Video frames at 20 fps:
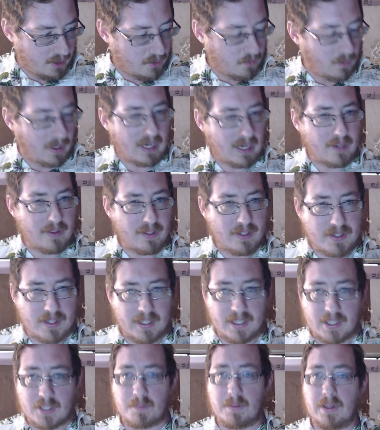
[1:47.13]
Why are these
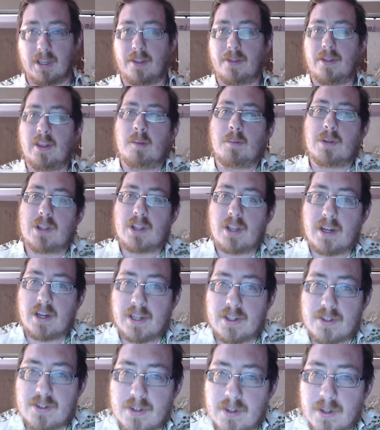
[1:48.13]
things being
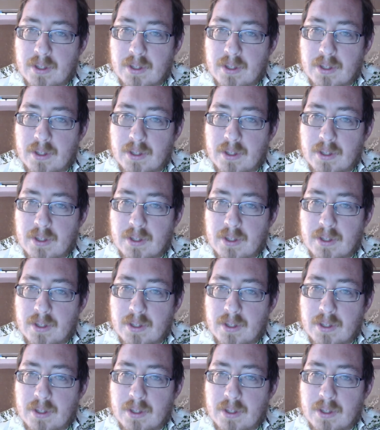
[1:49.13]
thematized?